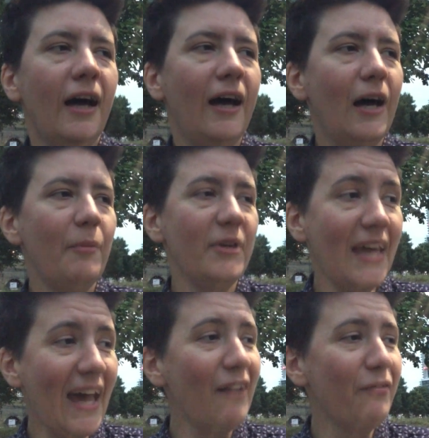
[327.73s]
But
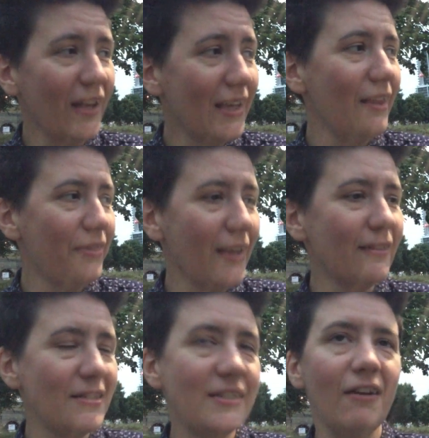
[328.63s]
yeah, I
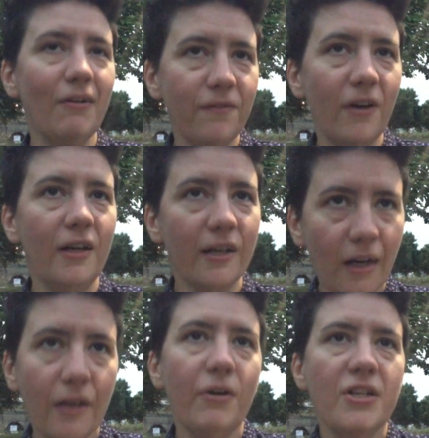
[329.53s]
think this year I've finally
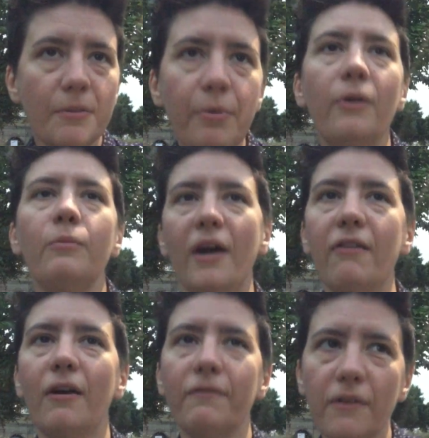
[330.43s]
kind of reached the point
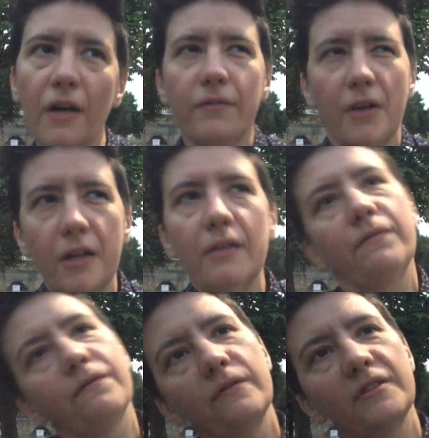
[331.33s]
where I've kind of
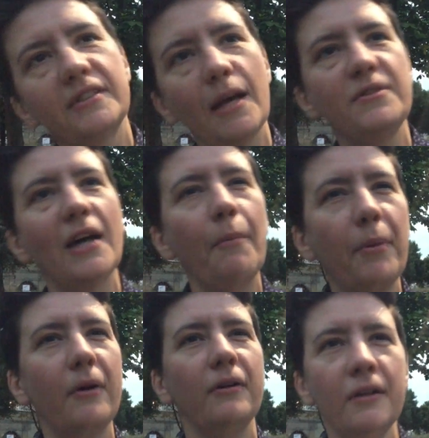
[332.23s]
stepped it
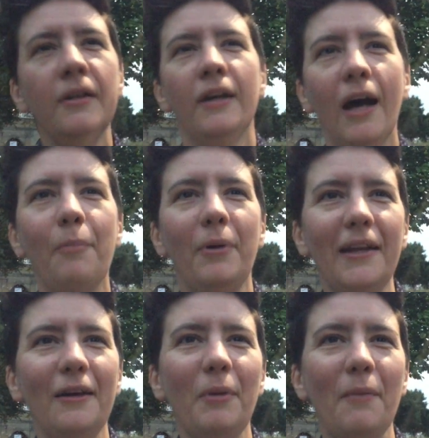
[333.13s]
up a
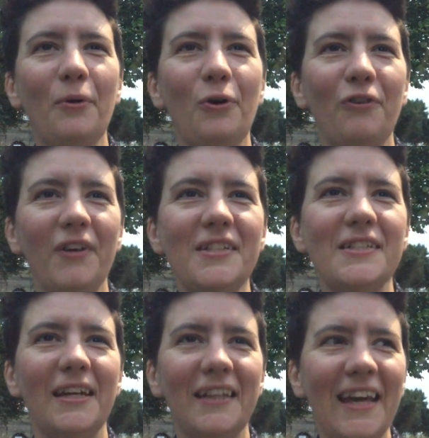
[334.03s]
little bit more, and
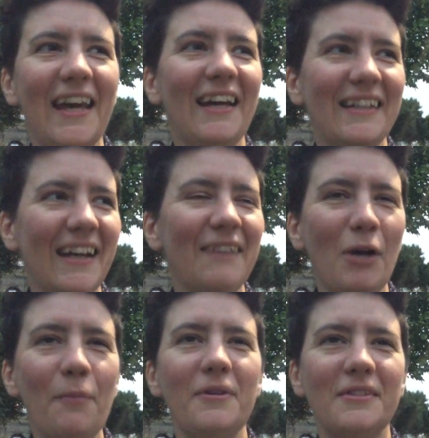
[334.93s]
yeah, I'm
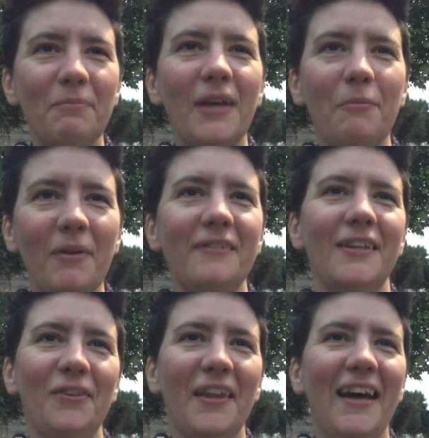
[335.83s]
hoping to keep
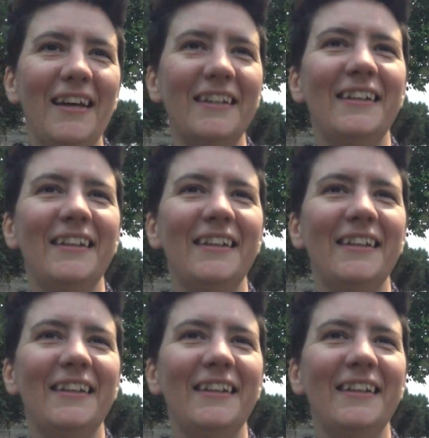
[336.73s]
building on that.